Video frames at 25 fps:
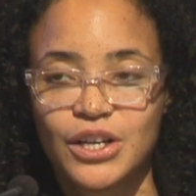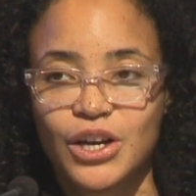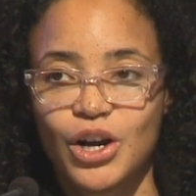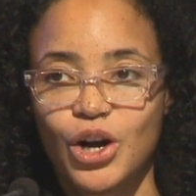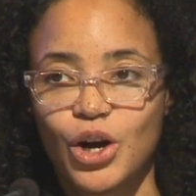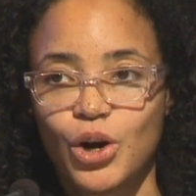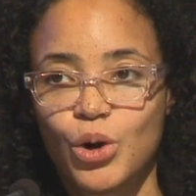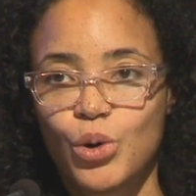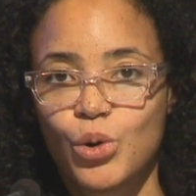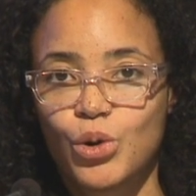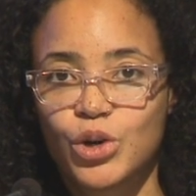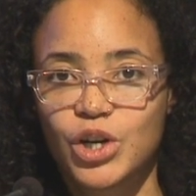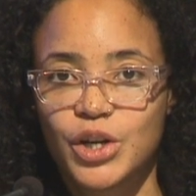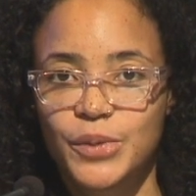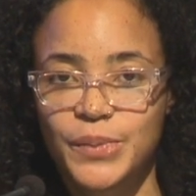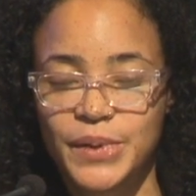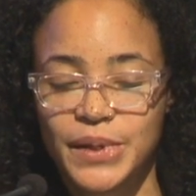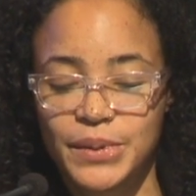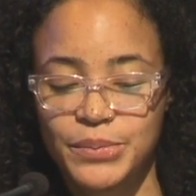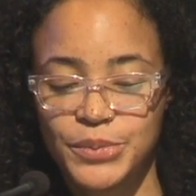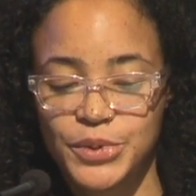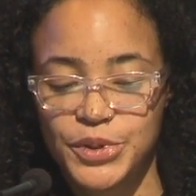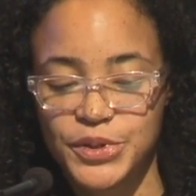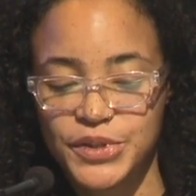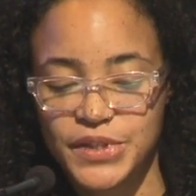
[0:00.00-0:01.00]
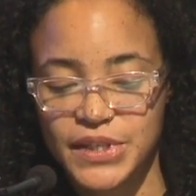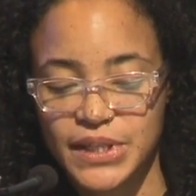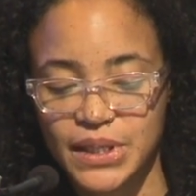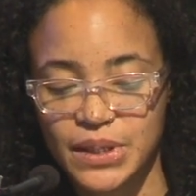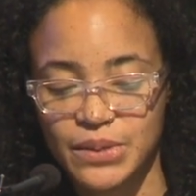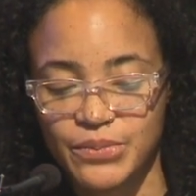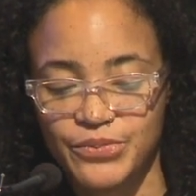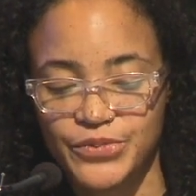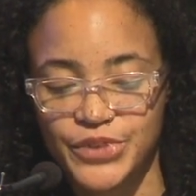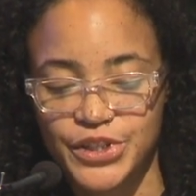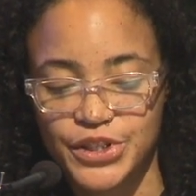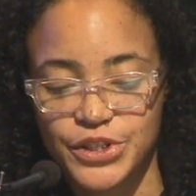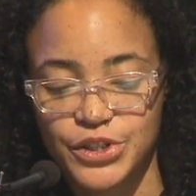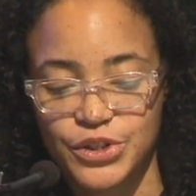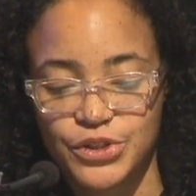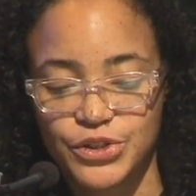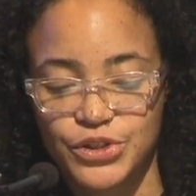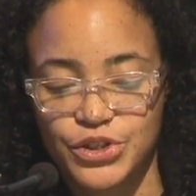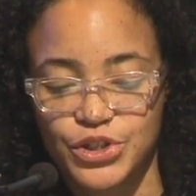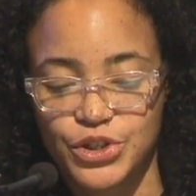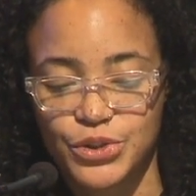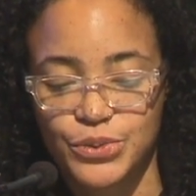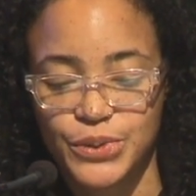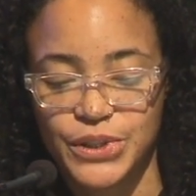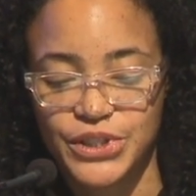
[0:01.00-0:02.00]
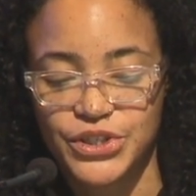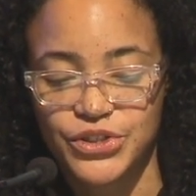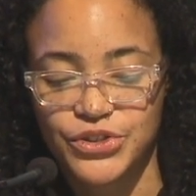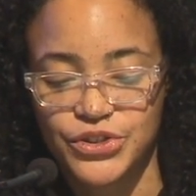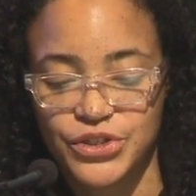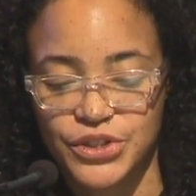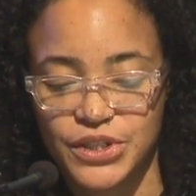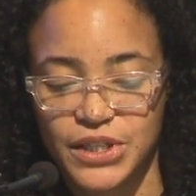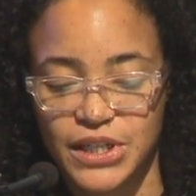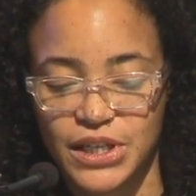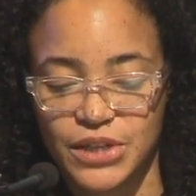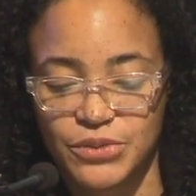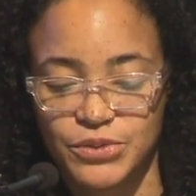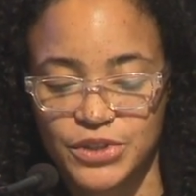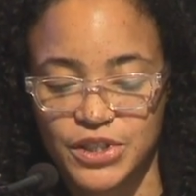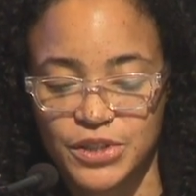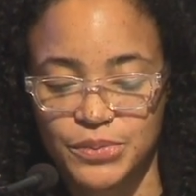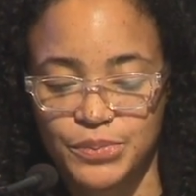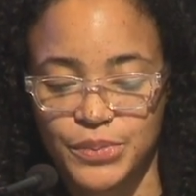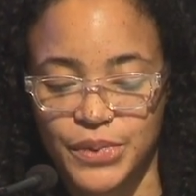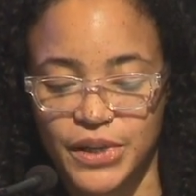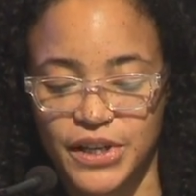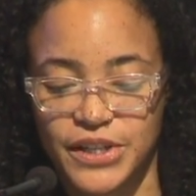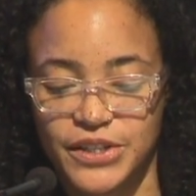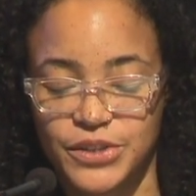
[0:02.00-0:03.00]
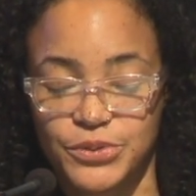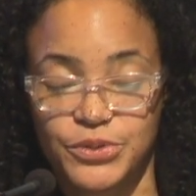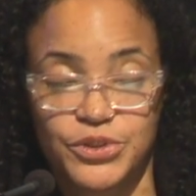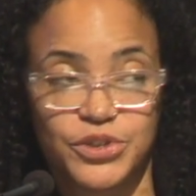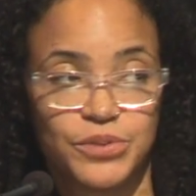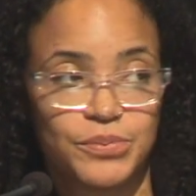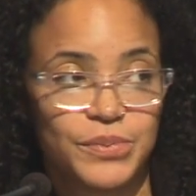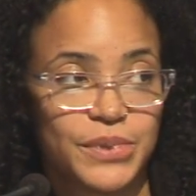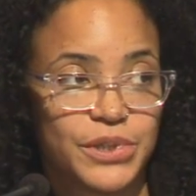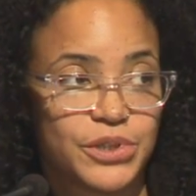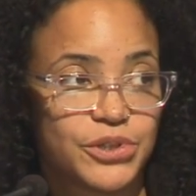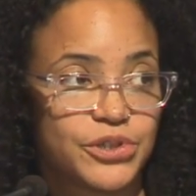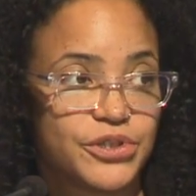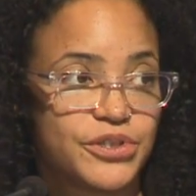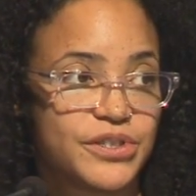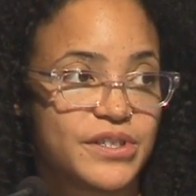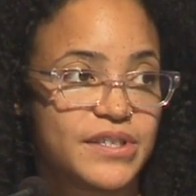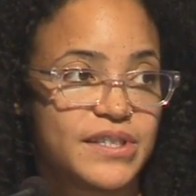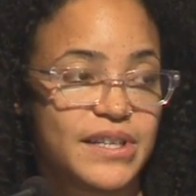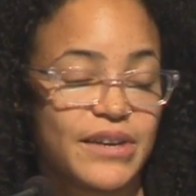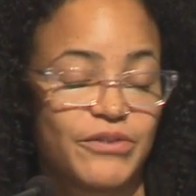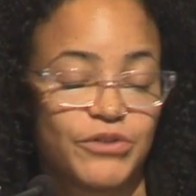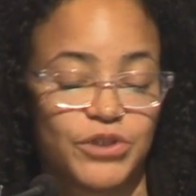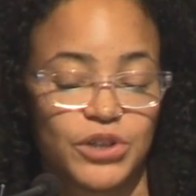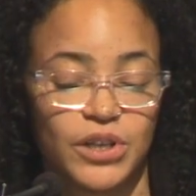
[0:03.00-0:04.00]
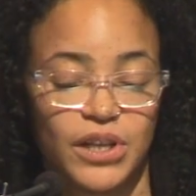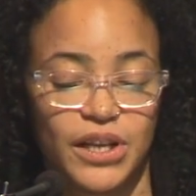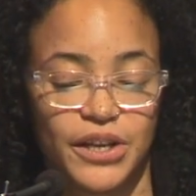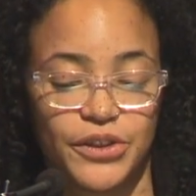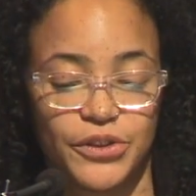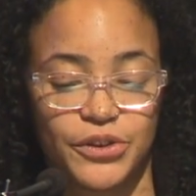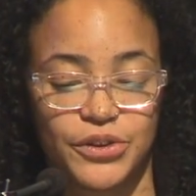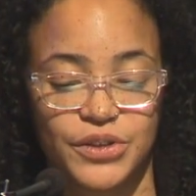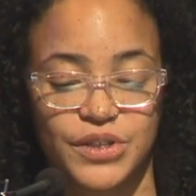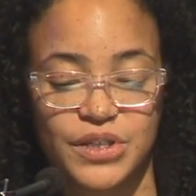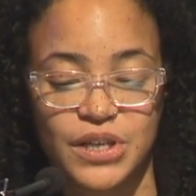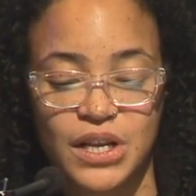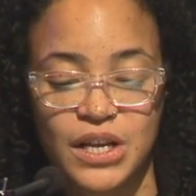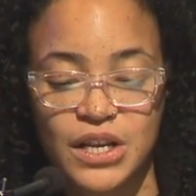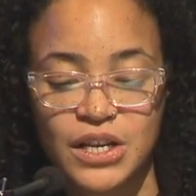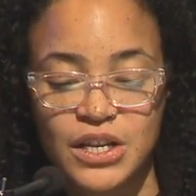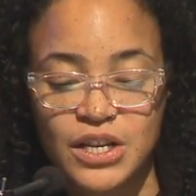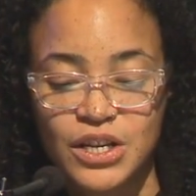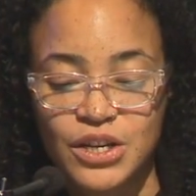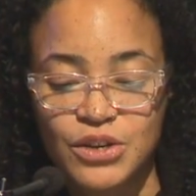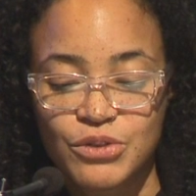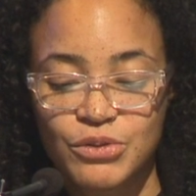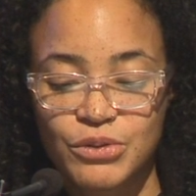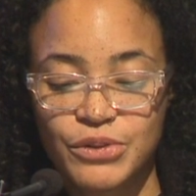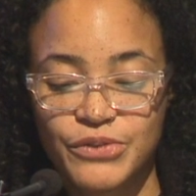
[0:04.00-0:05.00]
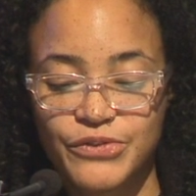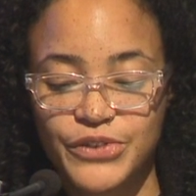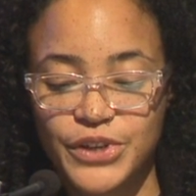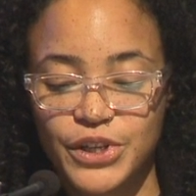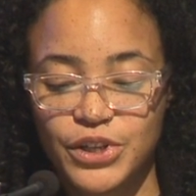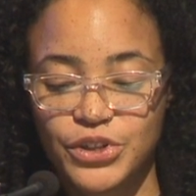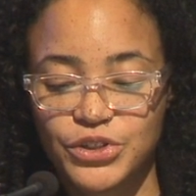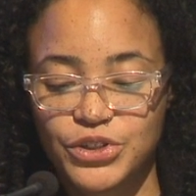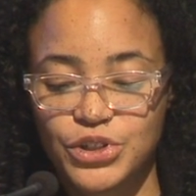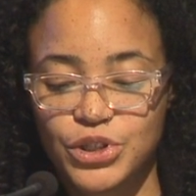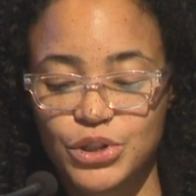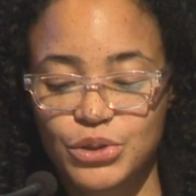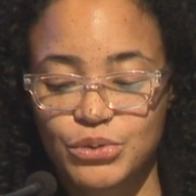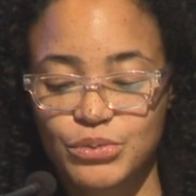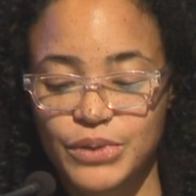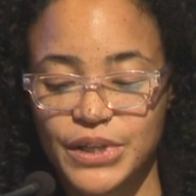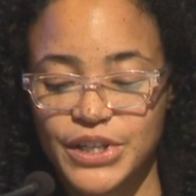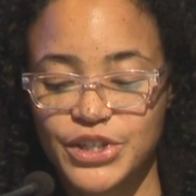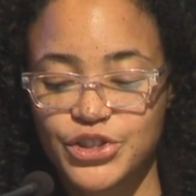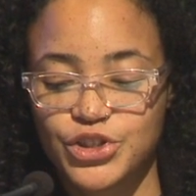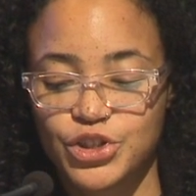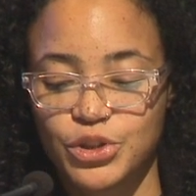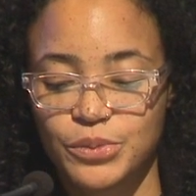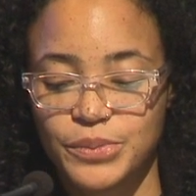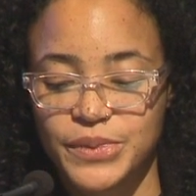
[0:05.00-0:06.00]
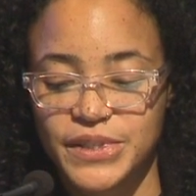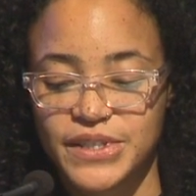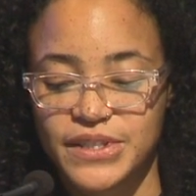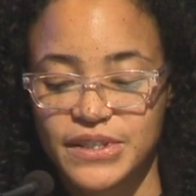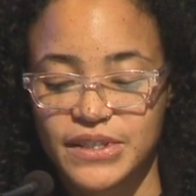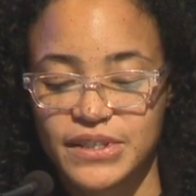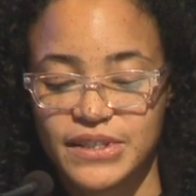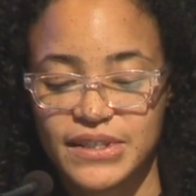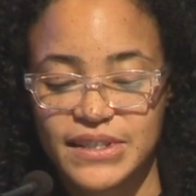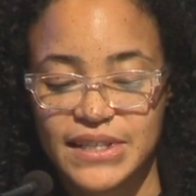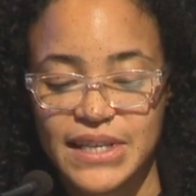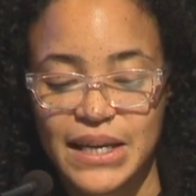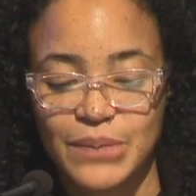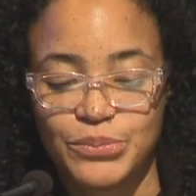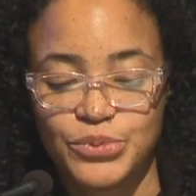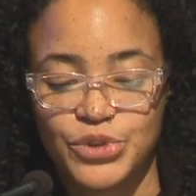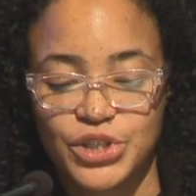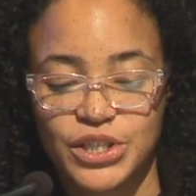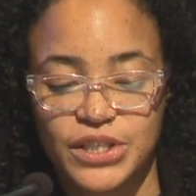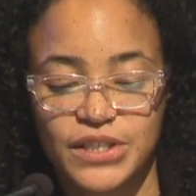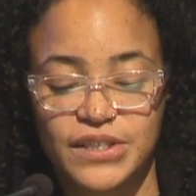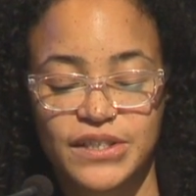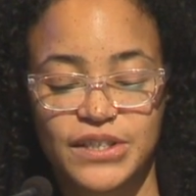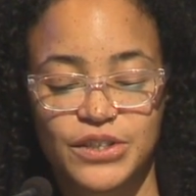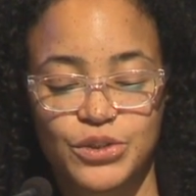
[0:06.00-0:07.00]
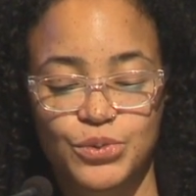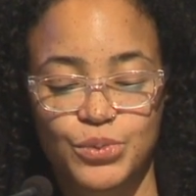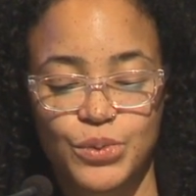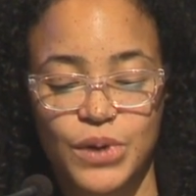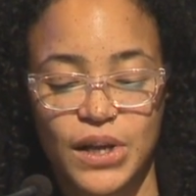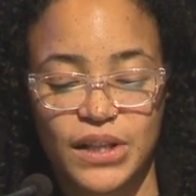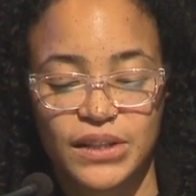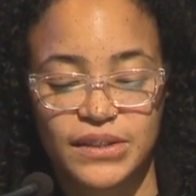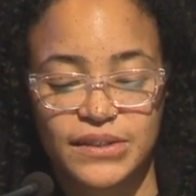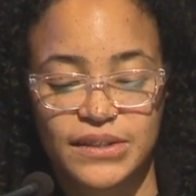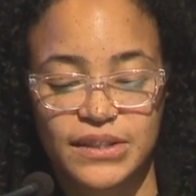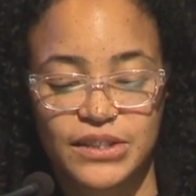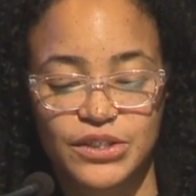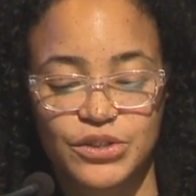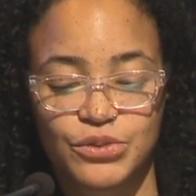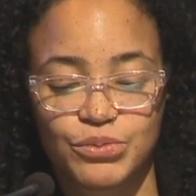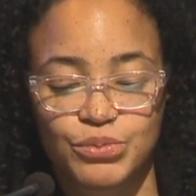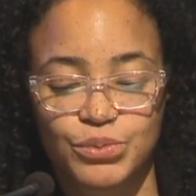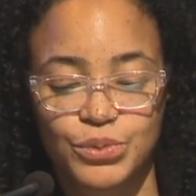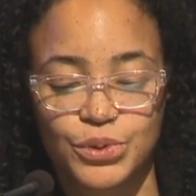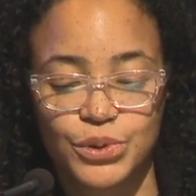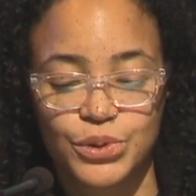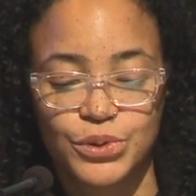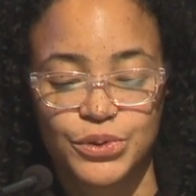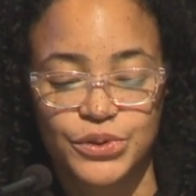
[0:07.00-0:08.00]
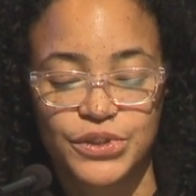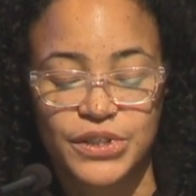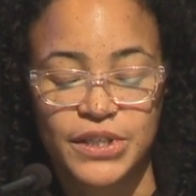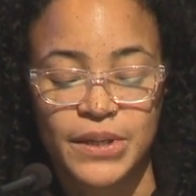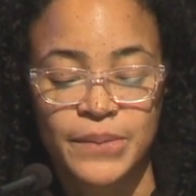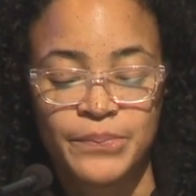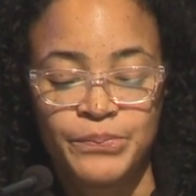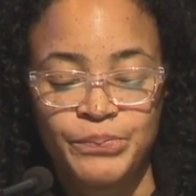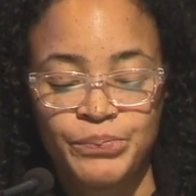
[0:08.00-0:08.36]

A Horniman Museum visitor's questionnaire response, which mirrored several others, revealed her racial misconceptions as well as its roots.